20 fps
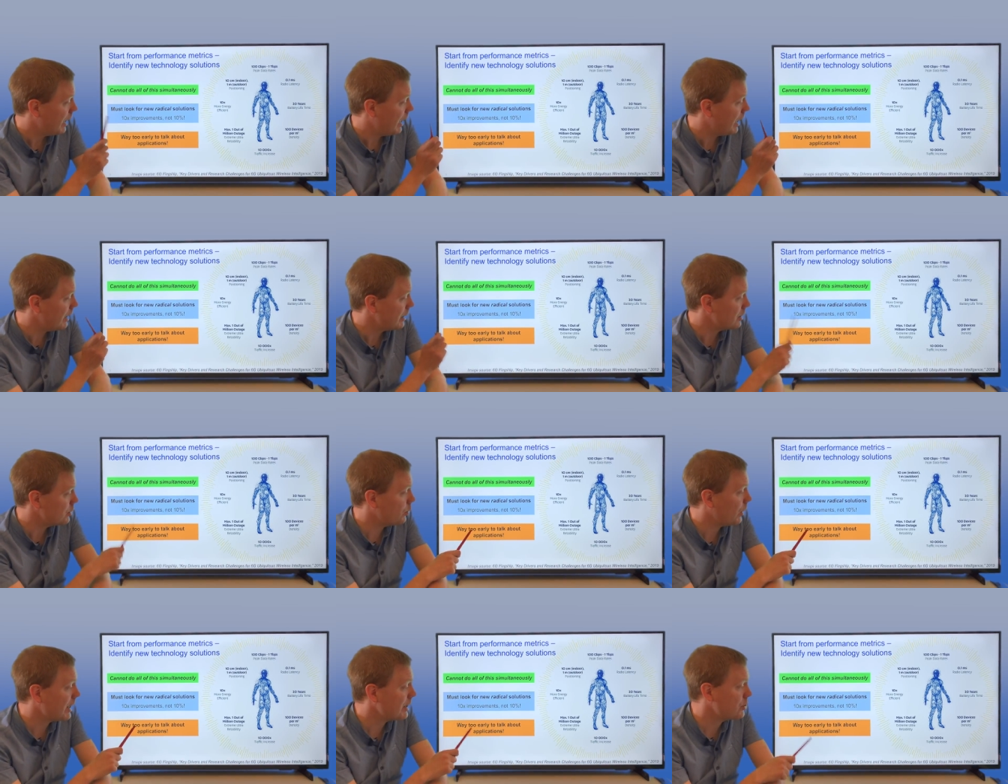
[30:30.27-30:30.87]
And
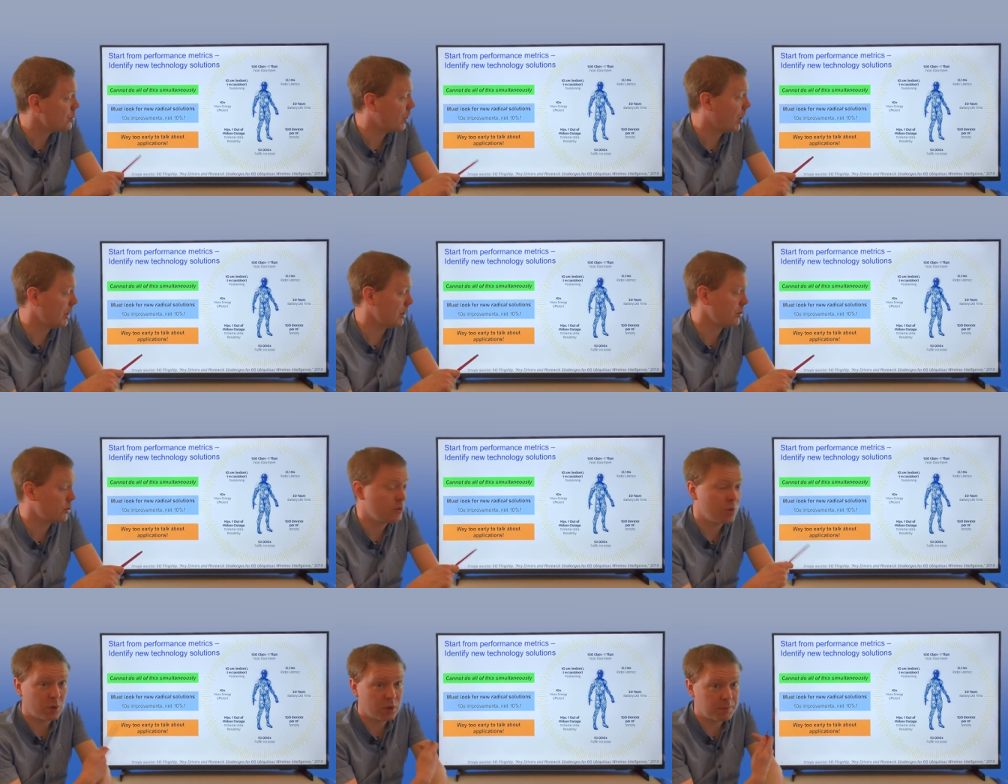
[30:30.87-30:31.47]
it's way too
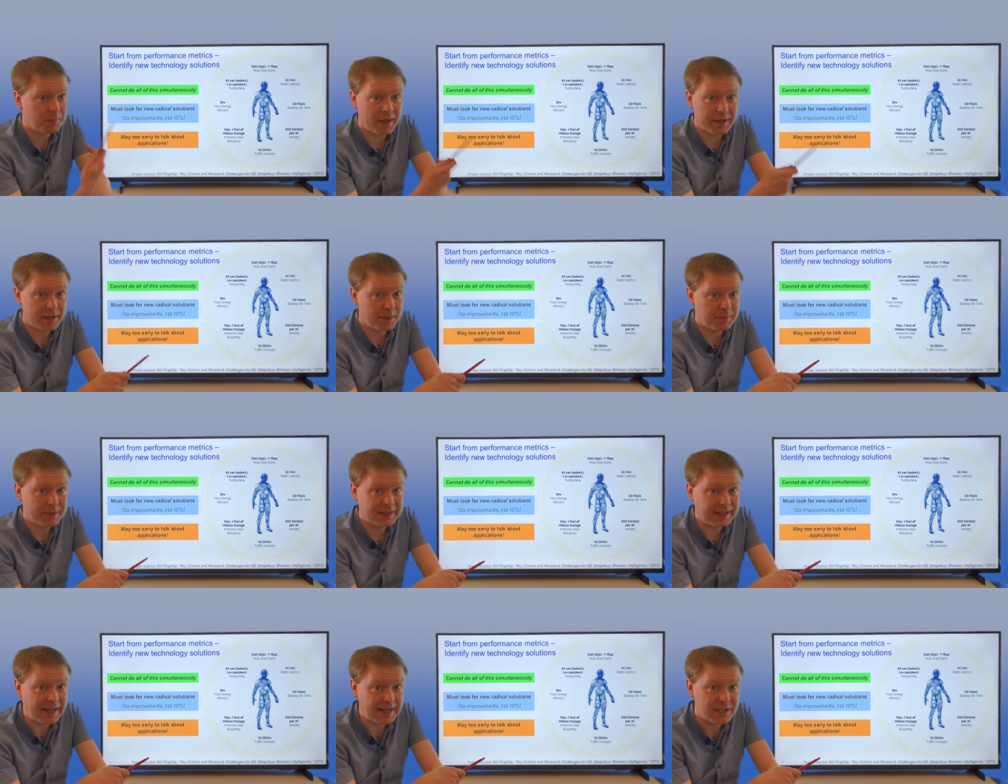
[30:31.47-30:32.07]
early to talk about
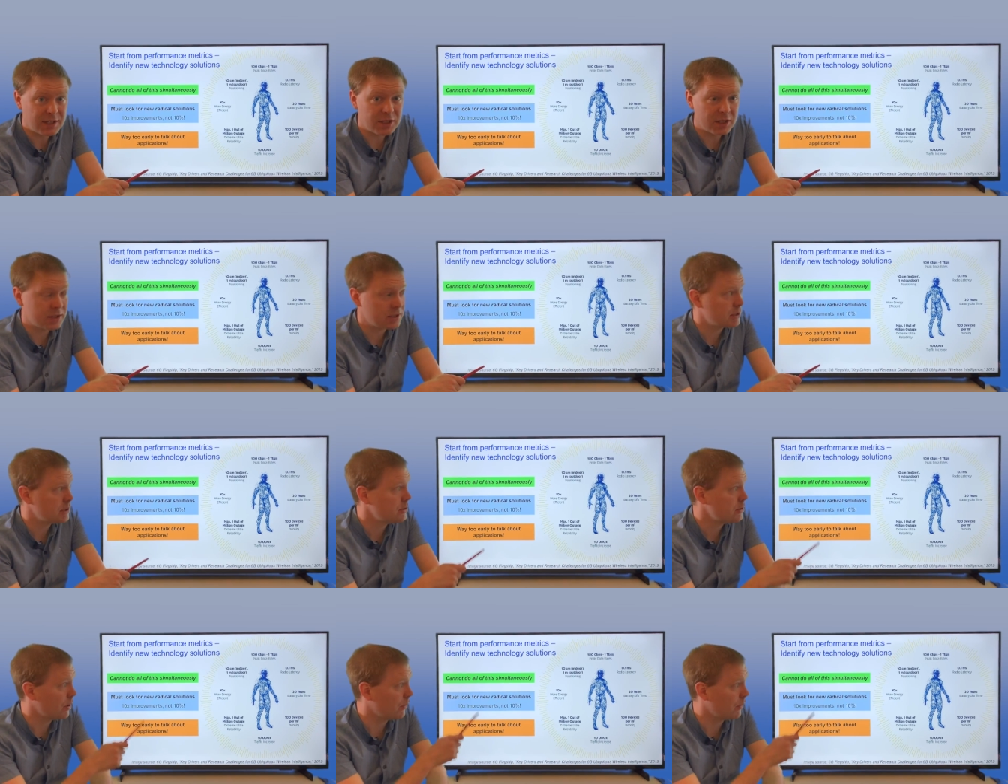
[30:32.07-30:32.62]
applications.